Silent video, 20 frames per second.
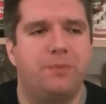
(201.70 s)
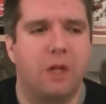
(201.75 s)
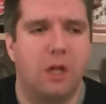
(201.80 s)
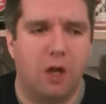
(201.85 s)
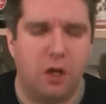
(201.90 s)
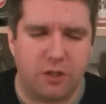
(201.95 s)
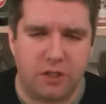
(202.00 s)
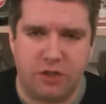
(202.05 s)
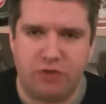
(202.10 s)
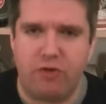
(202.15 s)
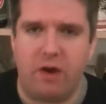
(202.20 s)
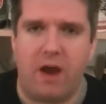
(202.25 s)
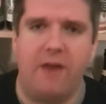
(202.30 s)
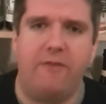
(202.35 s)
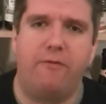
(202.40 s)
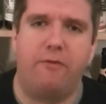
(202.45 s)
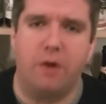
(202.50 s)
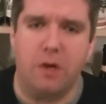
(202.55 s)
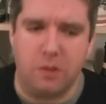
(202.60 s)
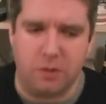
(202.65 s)
Lots of dried
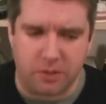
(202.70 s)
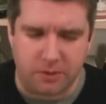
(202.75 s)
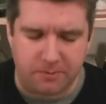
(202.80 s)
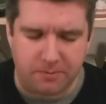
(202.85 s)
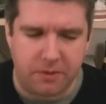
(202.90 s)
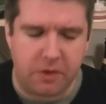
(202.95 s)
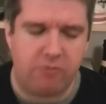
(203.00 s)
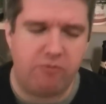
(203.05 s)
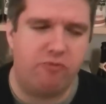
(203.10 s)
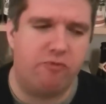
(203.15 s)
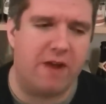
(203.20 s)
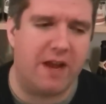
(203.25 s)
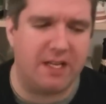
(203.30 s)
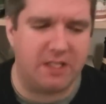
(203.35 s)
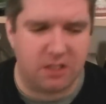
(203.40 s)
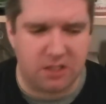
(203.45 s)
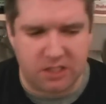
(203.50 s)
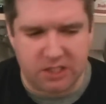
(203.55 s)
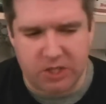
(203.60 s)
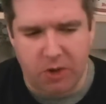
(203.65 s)
fruits,
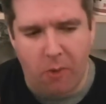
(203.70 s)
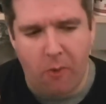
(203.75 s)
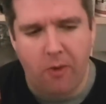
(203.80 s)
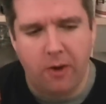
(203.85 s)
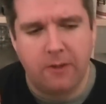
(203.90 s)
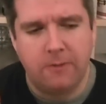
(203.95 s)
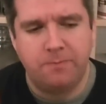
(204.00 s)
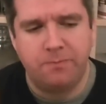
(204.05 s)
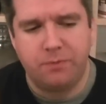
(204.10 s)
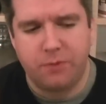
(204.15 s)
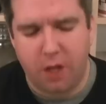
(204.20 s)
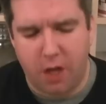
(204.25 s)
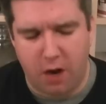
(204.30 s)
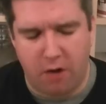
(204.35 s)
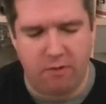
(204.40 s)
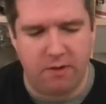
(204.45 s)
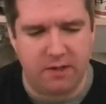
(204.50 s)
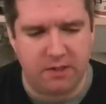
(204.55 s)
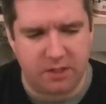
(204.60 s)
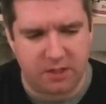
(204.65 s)
raisins,
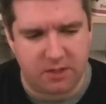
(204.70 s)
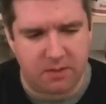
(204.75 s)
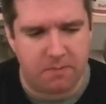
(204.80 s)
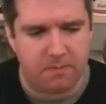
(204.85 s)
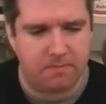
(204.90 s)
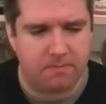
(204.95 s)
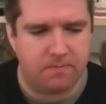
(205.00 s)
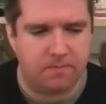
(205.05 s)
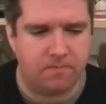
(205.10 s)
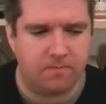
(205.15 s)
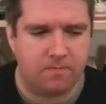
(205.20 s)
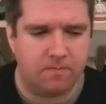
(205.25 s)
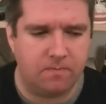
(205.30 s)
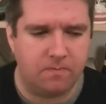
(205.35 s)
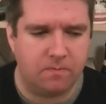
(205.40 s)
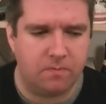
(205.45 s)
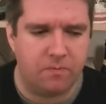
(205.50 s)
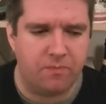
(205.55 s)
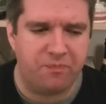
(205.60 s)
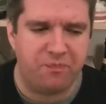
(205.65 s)
currants,
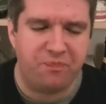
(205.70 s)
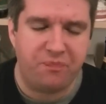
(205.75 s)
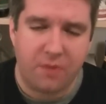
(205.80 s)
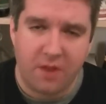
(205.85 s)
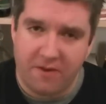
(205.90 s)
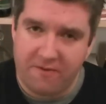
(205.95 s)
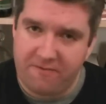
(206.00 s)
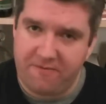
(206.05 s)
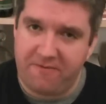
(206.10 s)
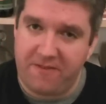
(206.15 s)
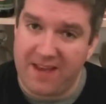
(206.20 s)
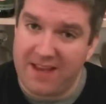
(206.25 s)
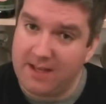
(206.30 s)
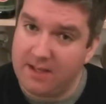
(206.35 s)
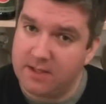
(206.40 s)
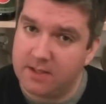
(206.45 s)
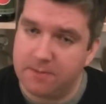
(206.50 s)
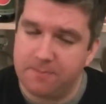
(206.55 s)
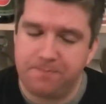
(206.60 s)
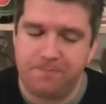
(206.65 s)

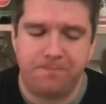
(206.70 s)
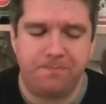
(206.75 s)
figs,